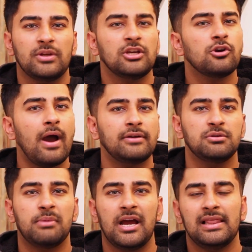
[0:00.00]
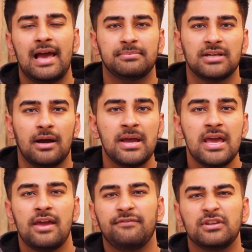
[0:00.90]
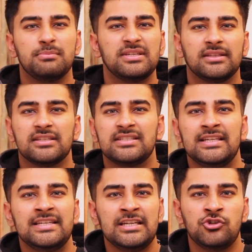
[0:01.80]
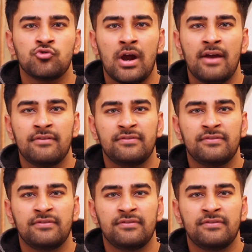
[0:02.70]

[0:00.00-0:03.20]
When you go out to buy a laptop, if it's missing the CD drive,